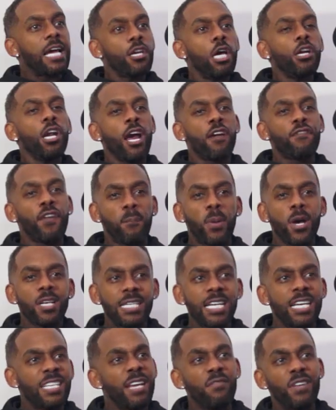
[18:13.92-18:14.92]
like, no, if a
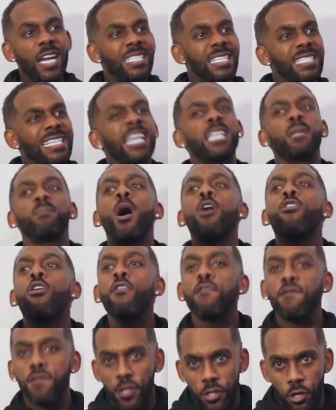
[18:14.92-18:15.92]
person even has to take the
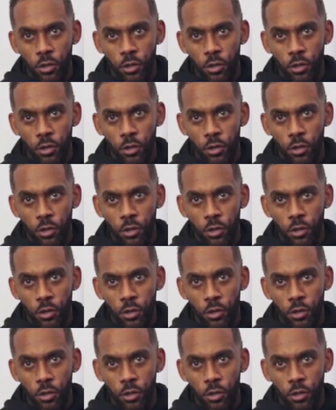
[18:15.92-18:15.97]
bar off for